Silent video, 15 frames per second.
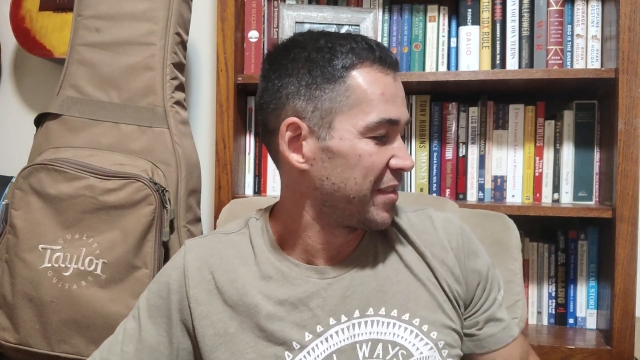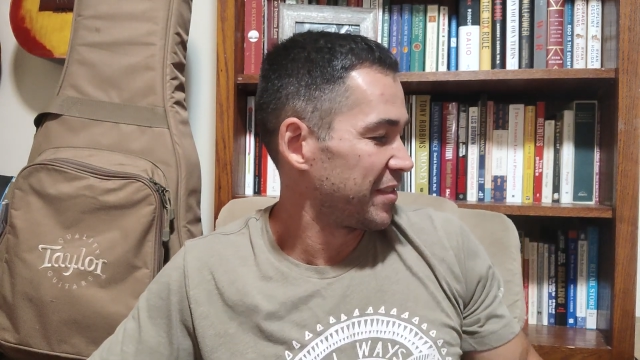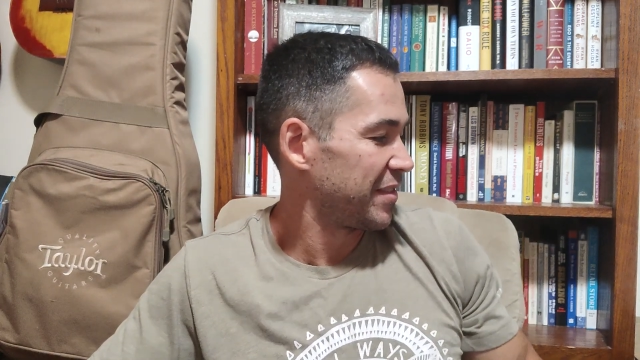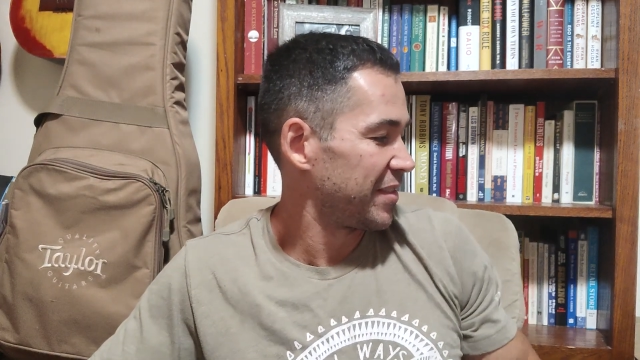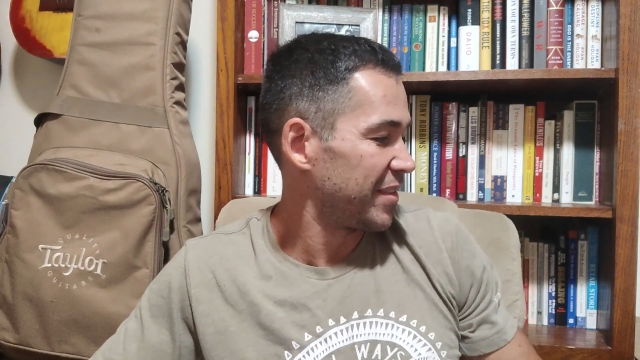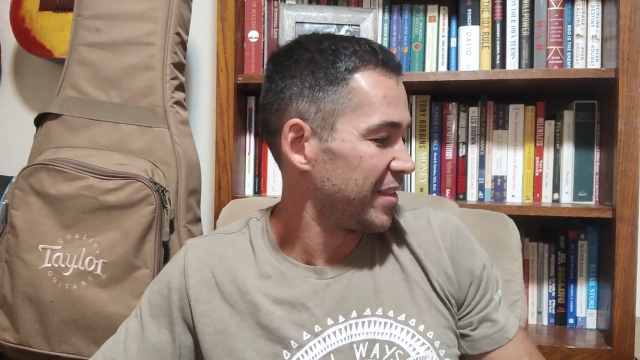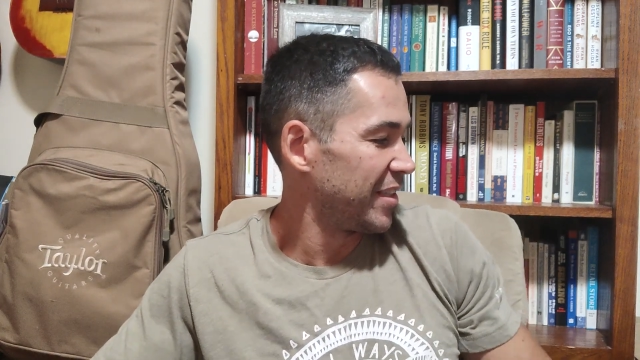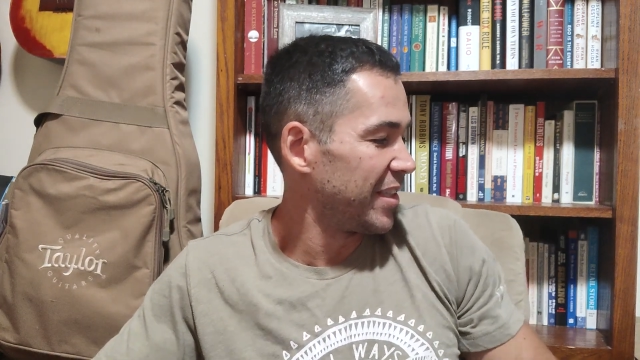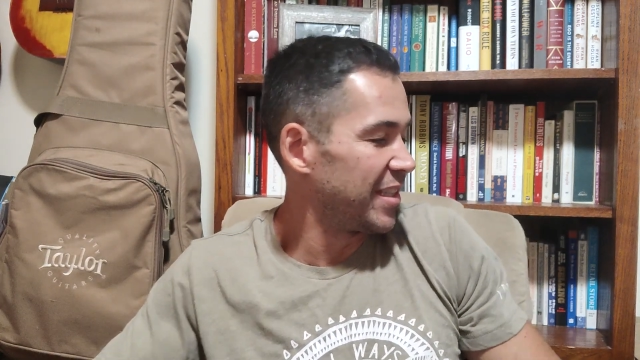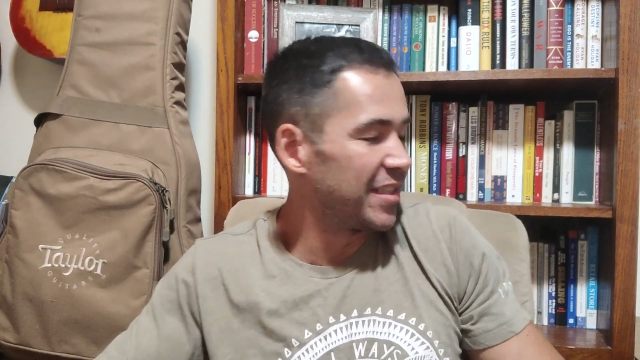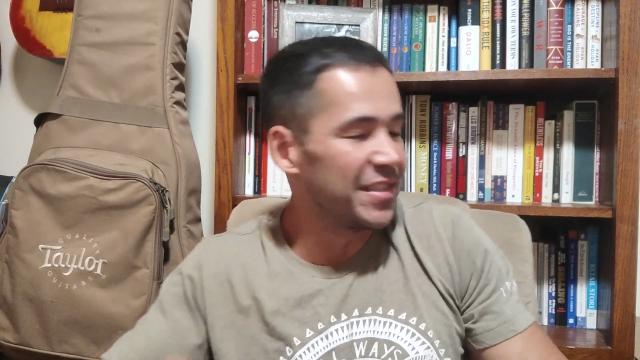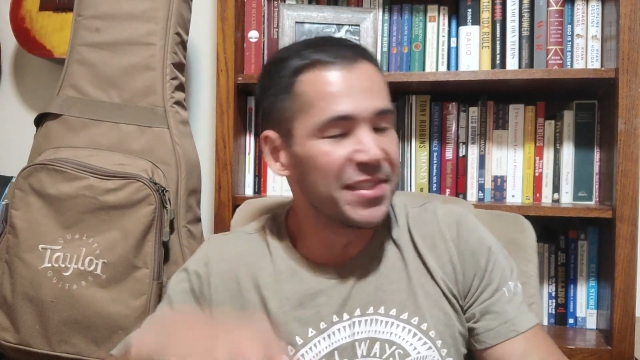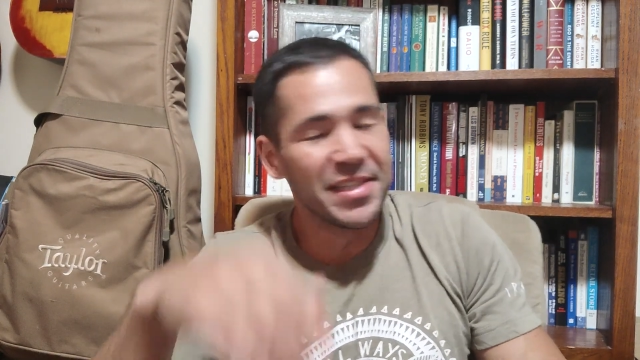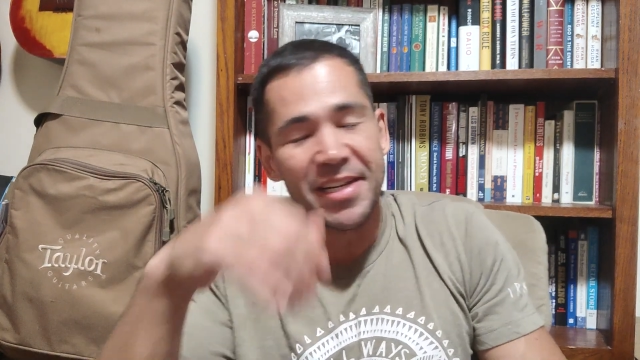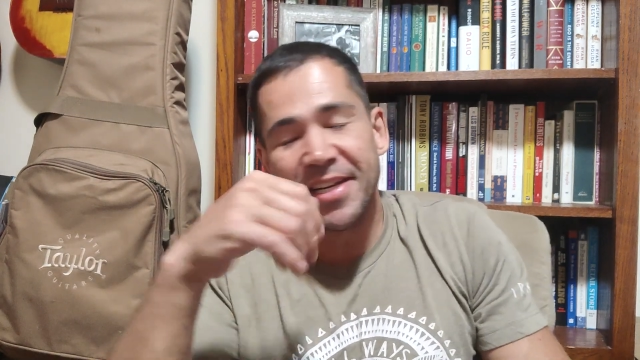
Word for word: And,